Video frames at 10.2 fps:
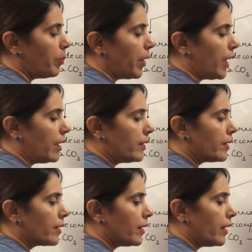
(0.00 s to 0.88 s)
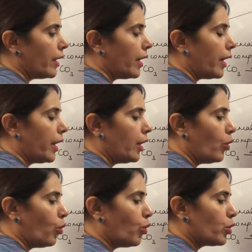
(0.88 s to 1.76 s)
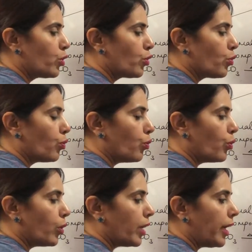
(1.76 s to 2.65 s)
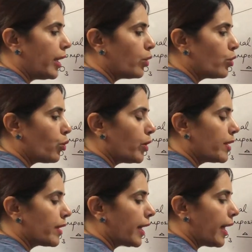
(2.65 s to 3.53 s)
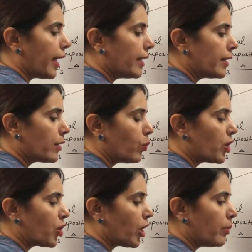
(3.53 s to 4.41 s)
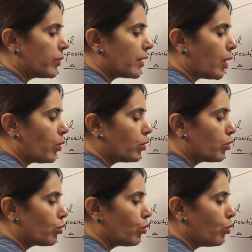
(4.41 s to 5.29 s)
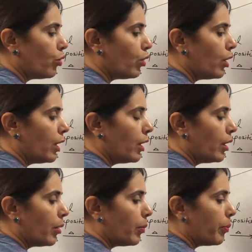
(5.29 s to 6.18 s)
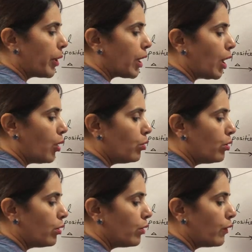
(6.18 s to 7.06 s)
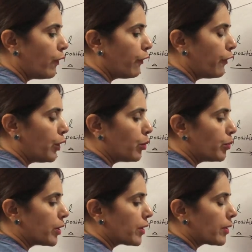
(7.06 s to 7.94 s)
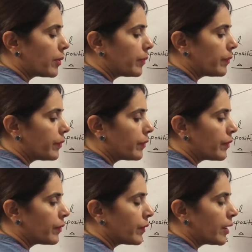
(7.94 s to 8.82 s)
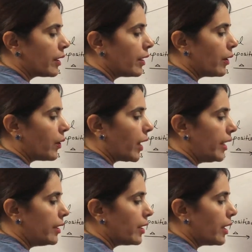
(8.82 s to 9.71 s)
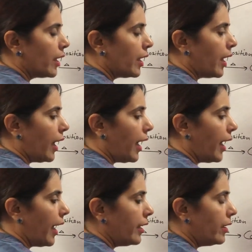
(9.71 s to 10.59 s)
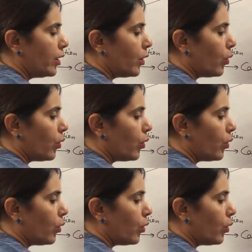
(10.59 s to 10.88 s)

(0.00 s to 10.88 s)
plus NO2. NO2 is a gas which comes out through brown fumes, right? And